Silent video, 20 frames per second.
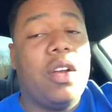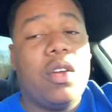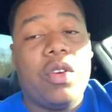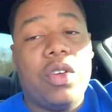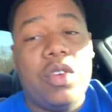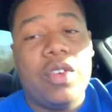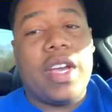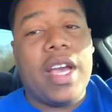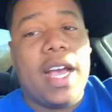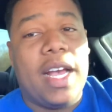I know
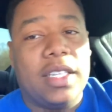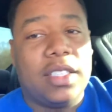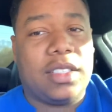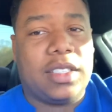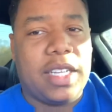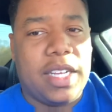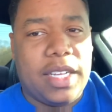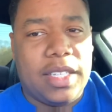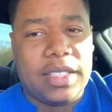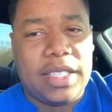you guys
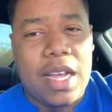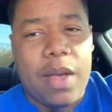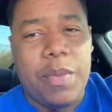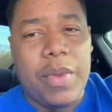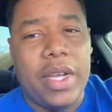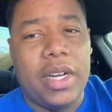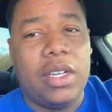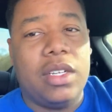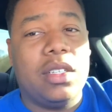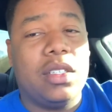are saying stop
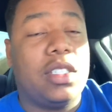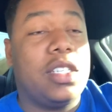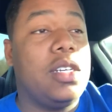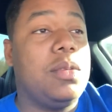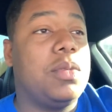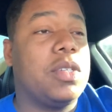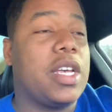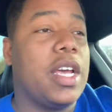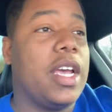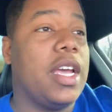being a little
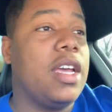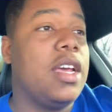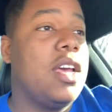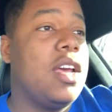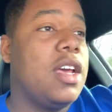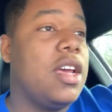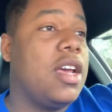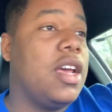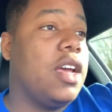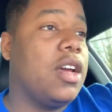cheapskate
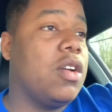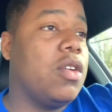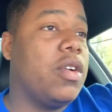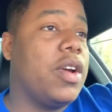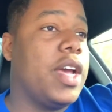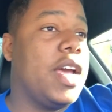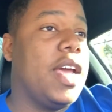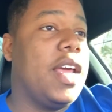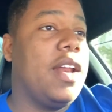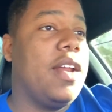and
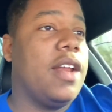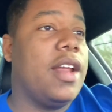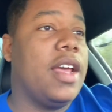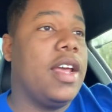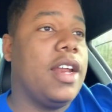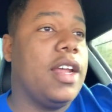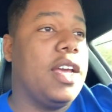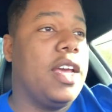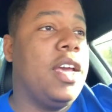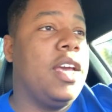go ahead and,
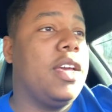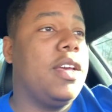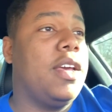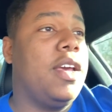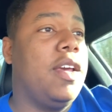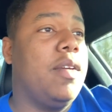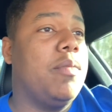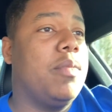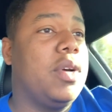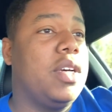and,
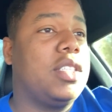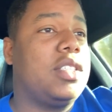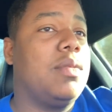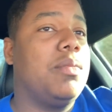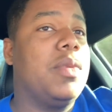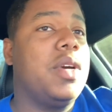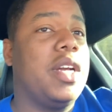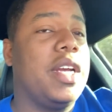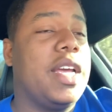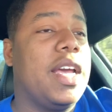and bust
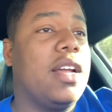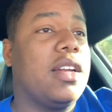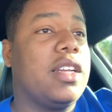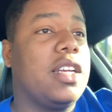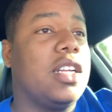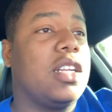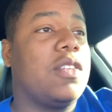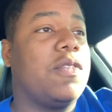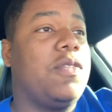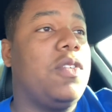some money out
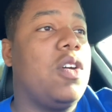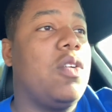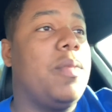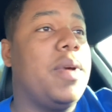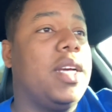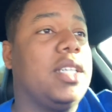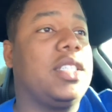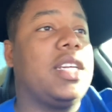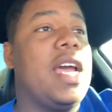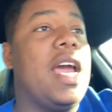to get the
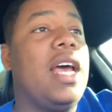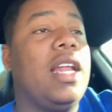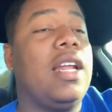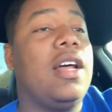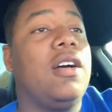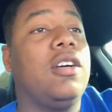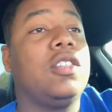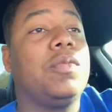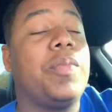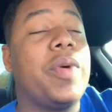Flowmaster
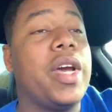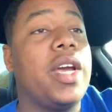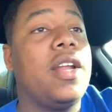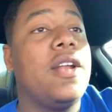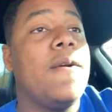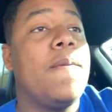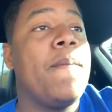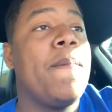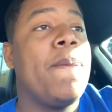Outlaws, but